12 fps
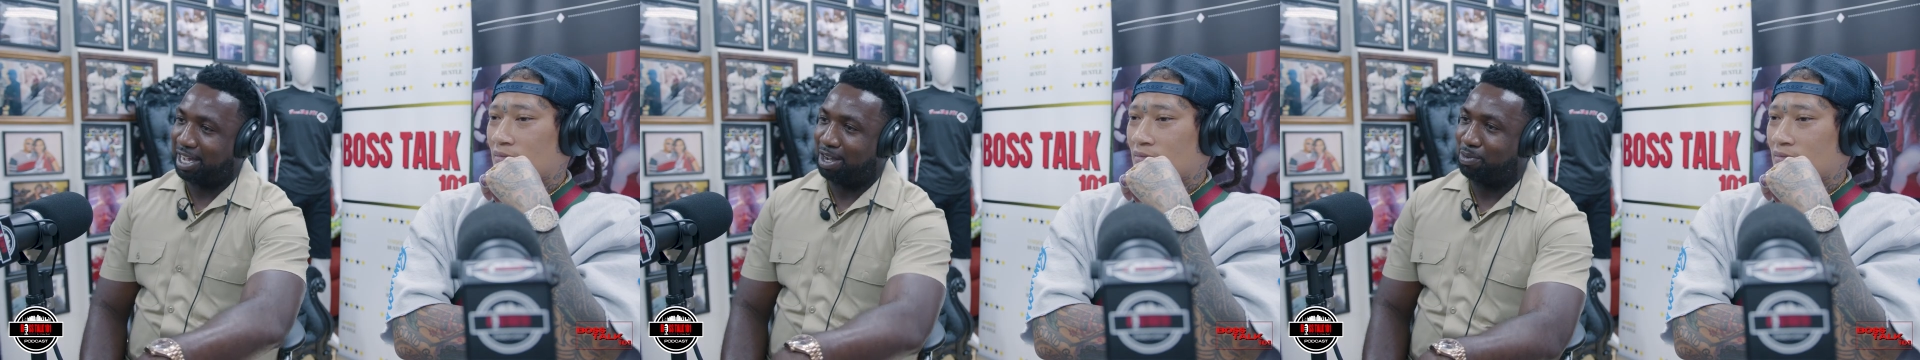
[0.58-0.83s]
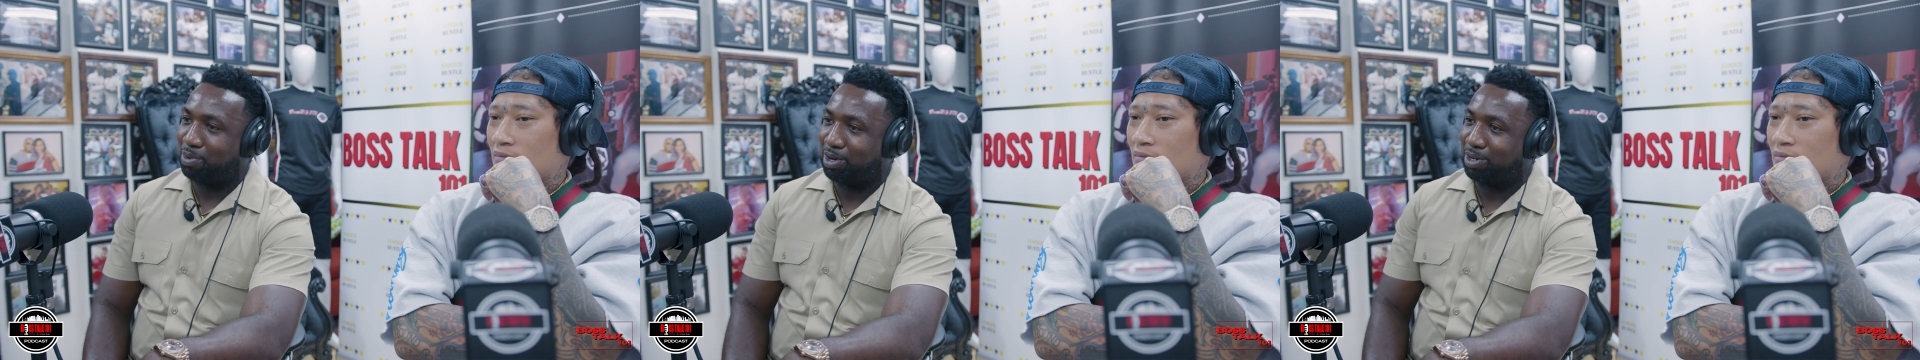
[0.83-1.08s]
Speaker 1: is in
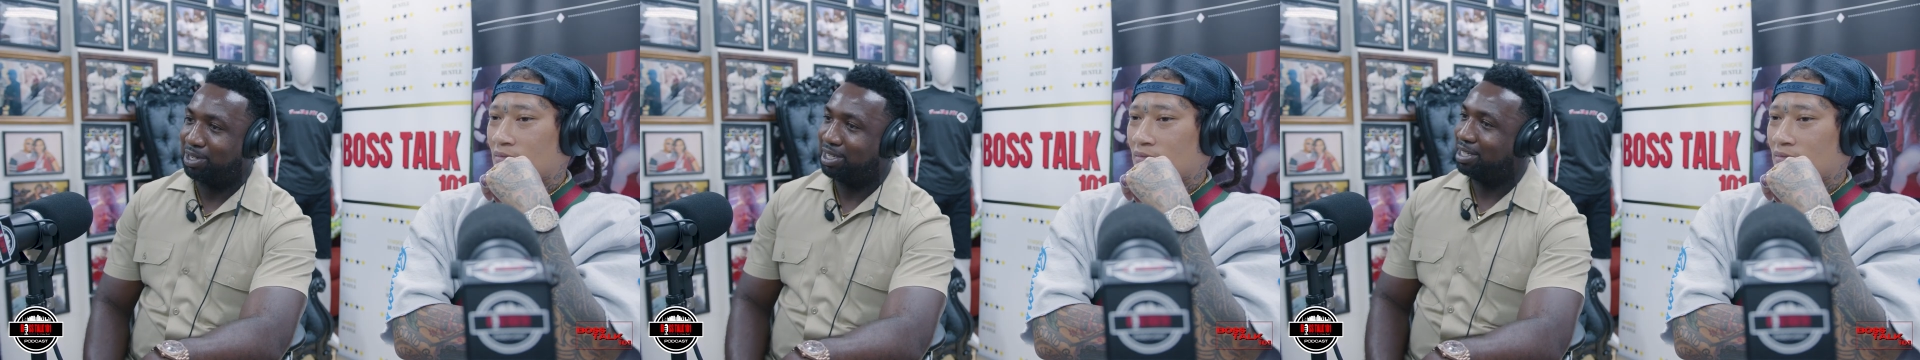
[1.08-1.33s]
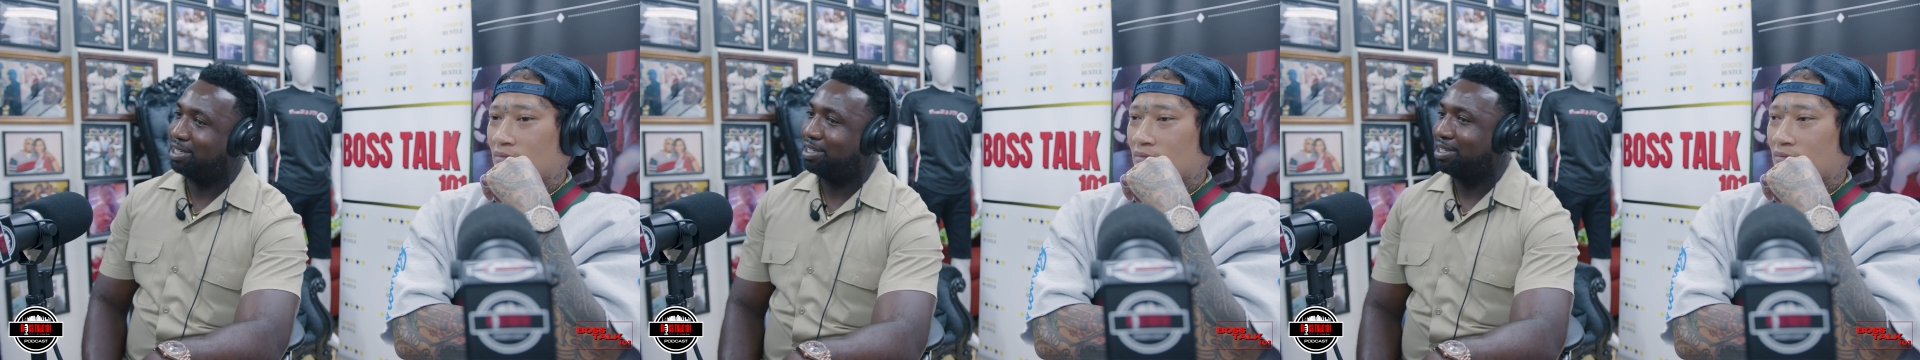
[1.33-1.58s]
our ward.
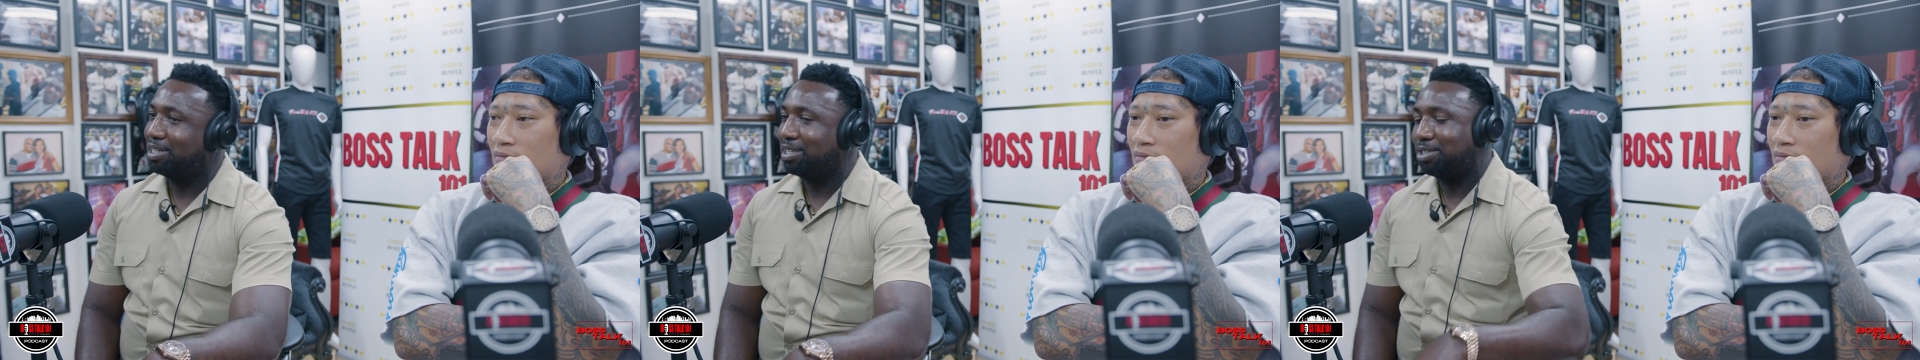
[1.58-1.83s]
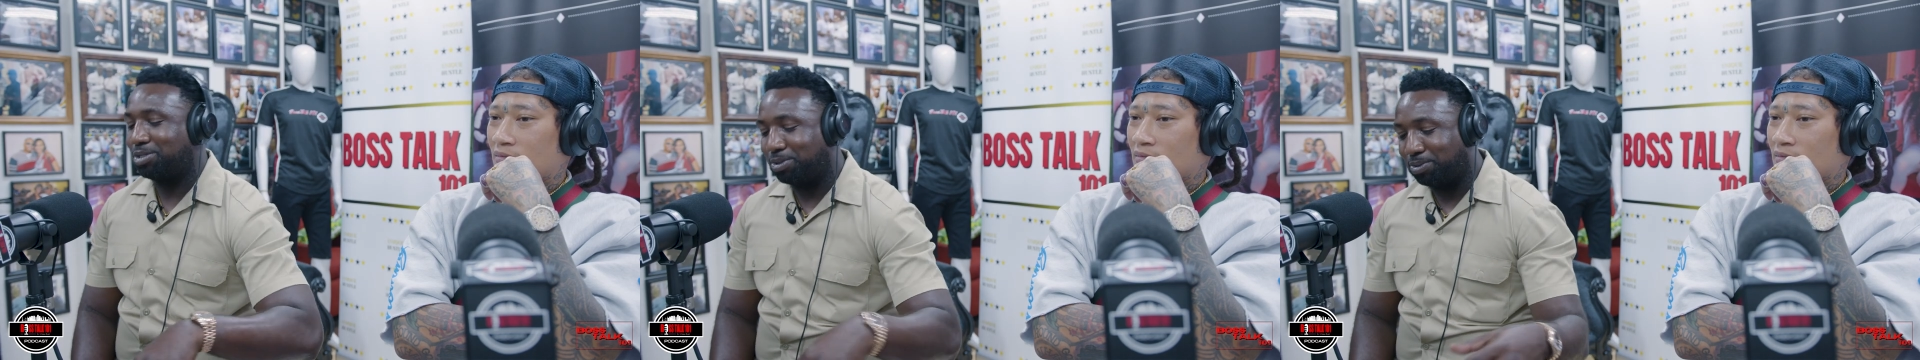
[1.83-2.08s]

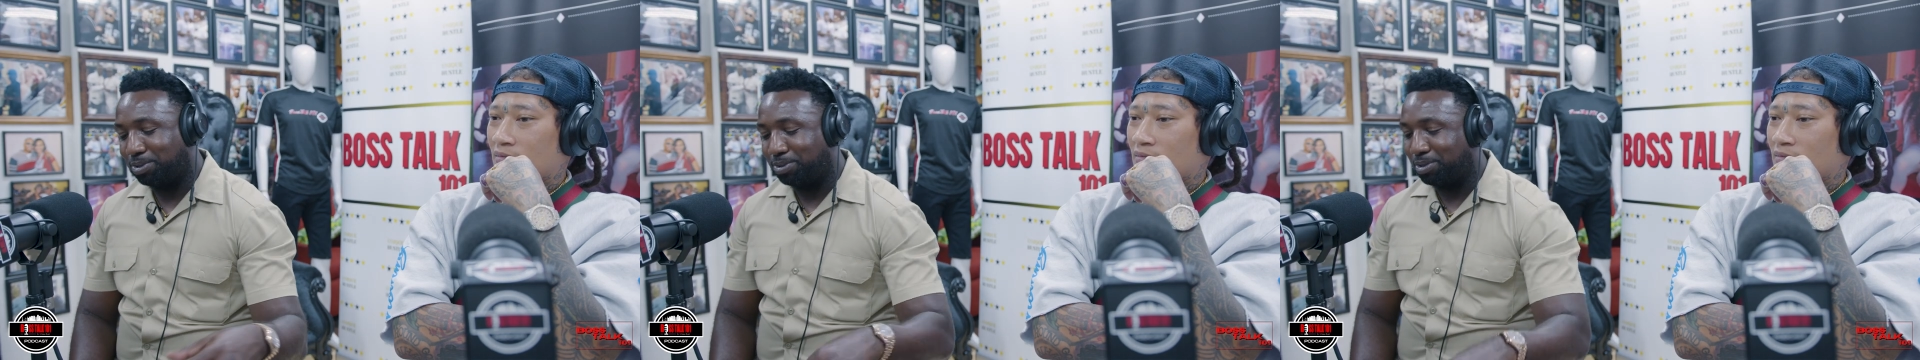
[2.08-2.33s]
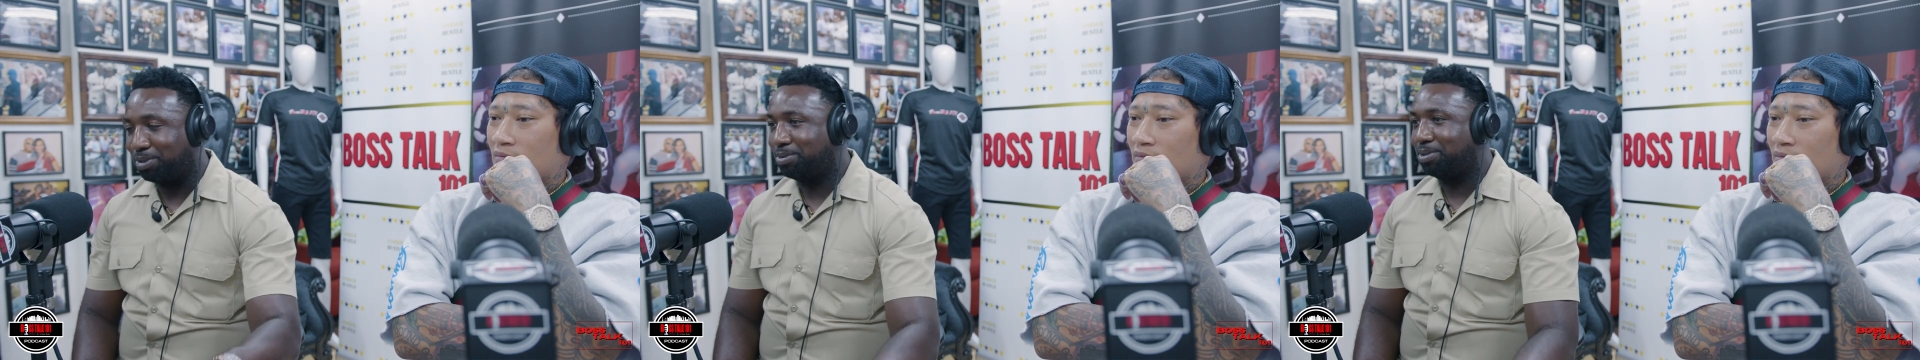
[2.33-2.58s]
So,
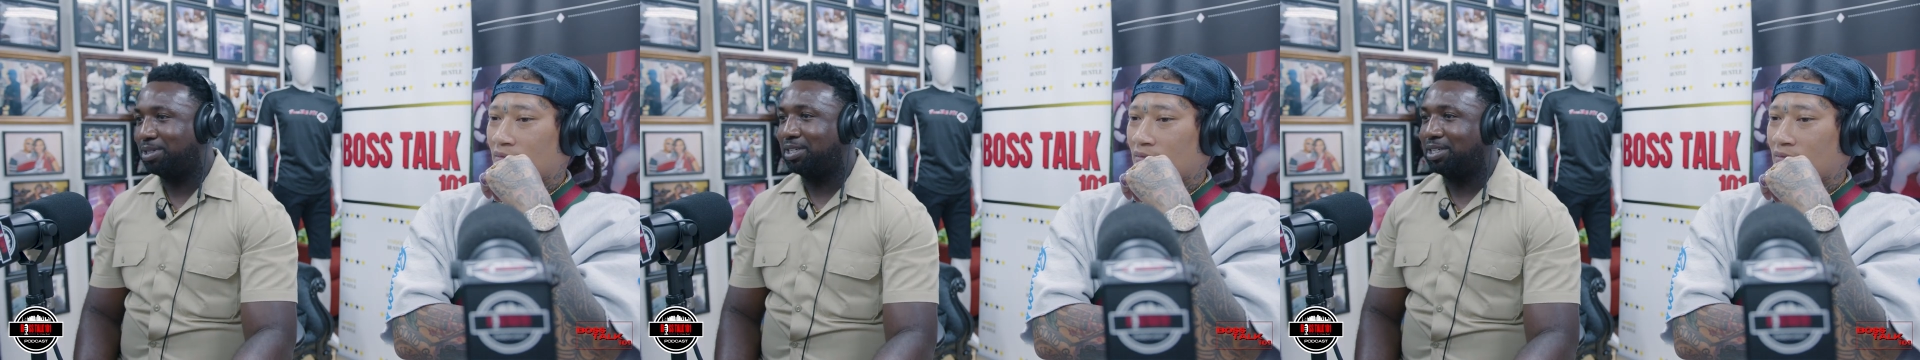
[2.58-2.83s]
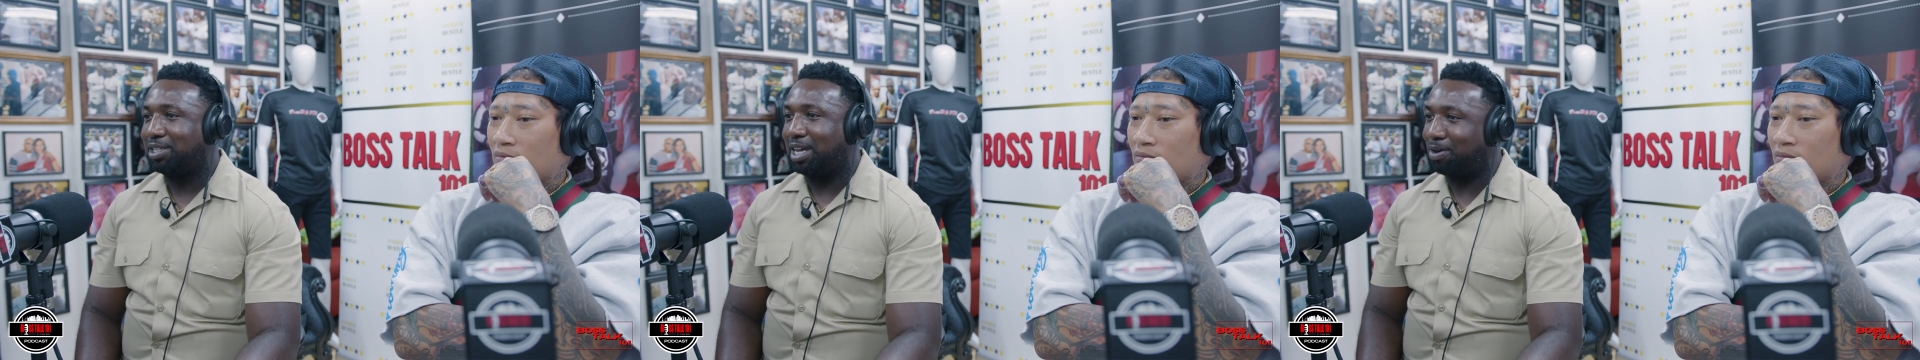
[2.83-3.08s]
you know,
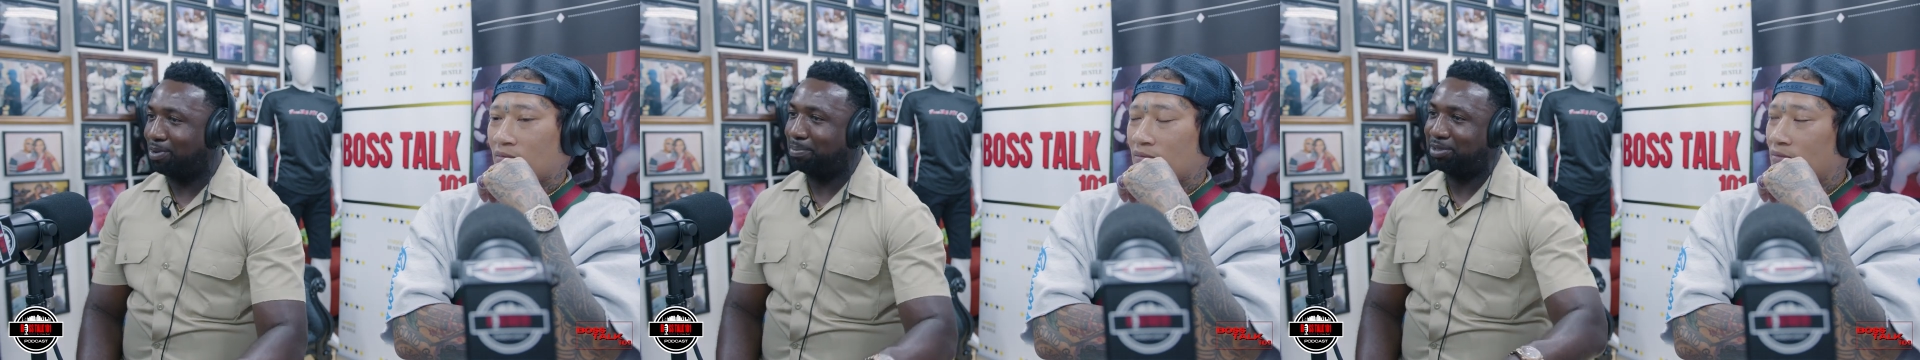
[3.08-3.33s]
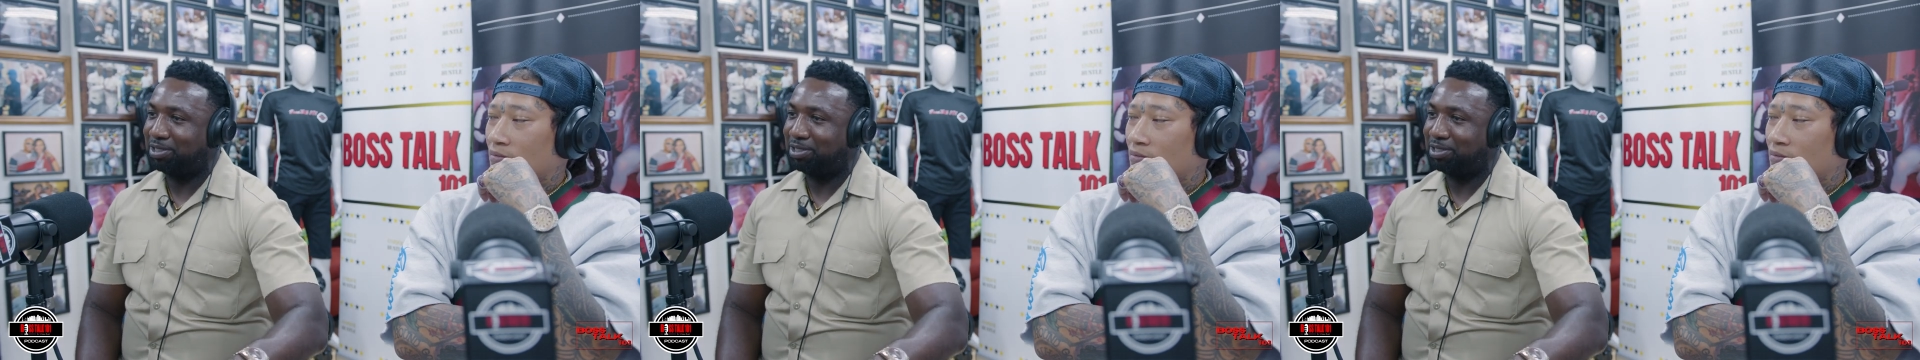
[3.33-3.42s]
I